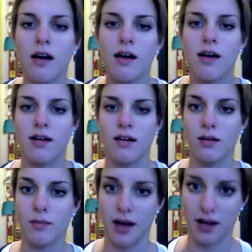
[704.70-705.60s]

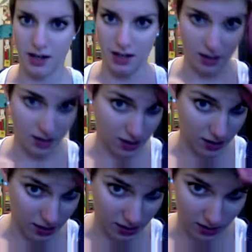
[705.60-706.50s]
Um,
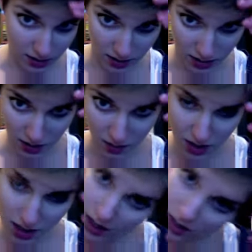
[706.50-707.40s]
I cut my
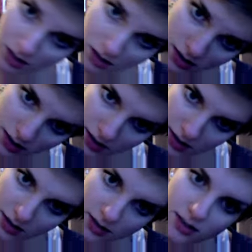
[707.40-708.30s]
hair like
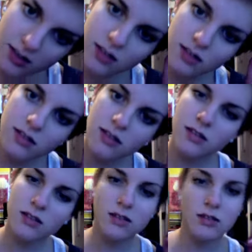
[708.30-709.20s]

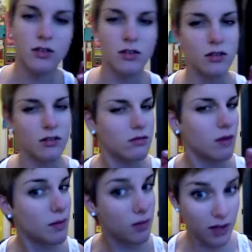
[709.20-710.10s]
this during
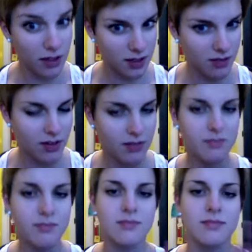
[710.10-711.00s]
right before Thanksgiving
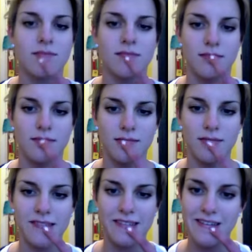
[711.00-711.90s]

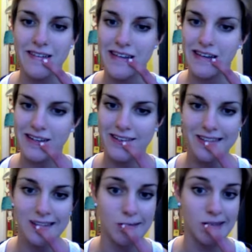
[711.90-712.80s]
so like
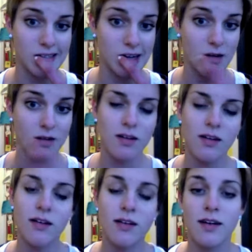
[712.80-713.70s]
six months ago.
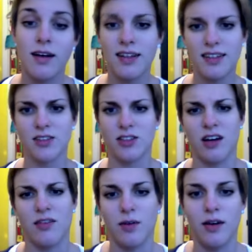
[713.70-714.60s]
It's actually
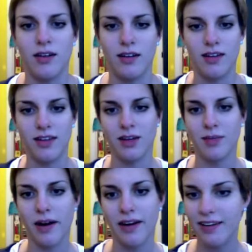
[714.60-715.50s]
kind of a while now I think
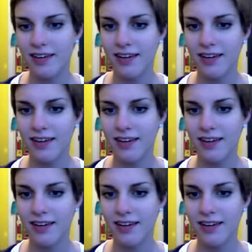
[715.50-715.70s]
about it,